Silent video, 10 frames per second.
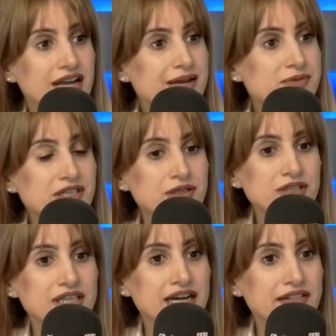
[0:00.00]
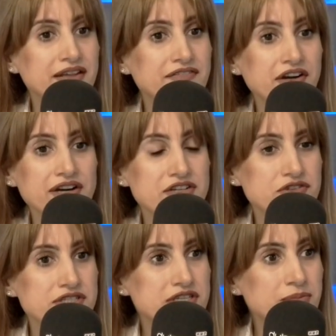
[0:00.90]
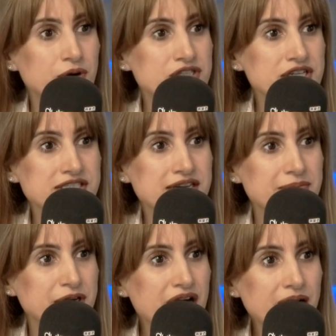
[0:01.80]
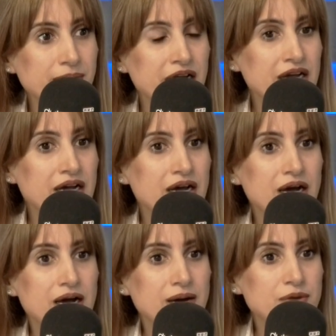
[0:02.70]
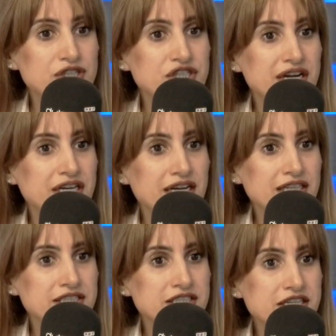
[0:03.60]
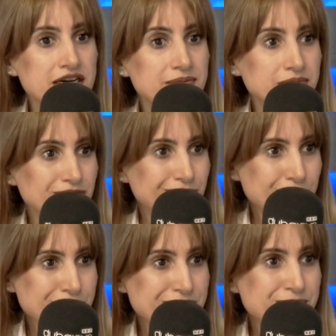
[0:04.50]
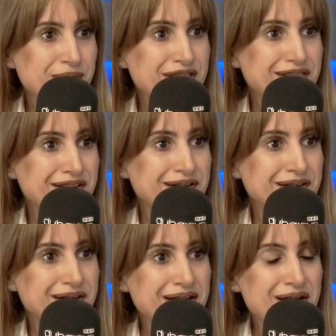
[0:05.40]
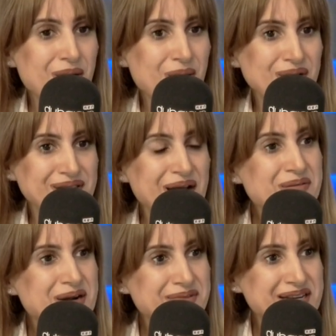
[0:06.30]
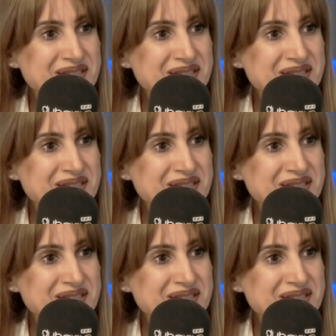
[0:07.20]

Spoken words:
Absolutely. I think very interesting projects coming up. Marjan Island, of course, with all the upcoming